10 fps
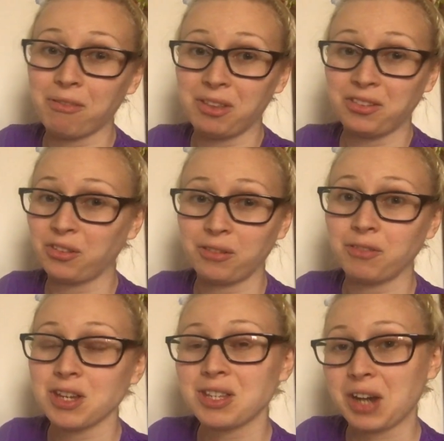This is the
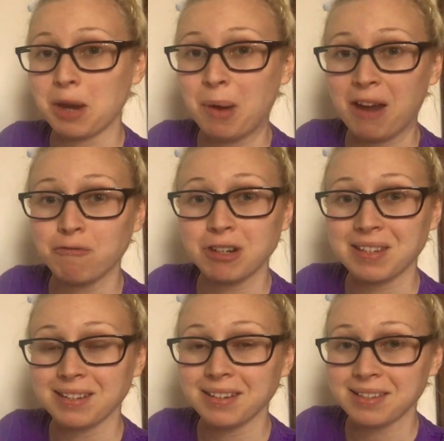first time I've
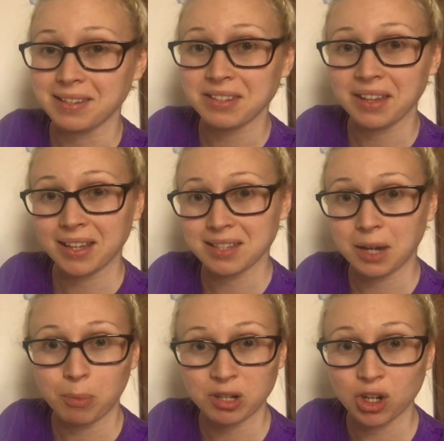written it since the last
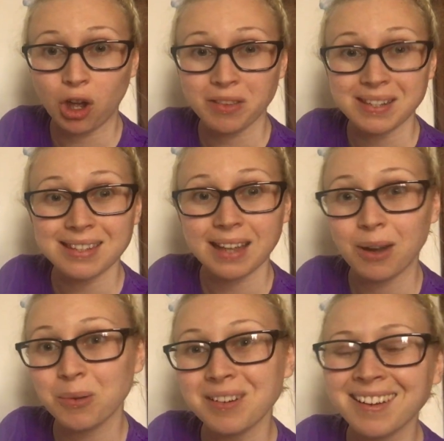time I taught this
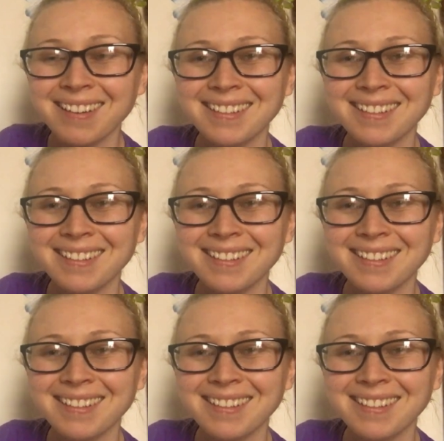sound.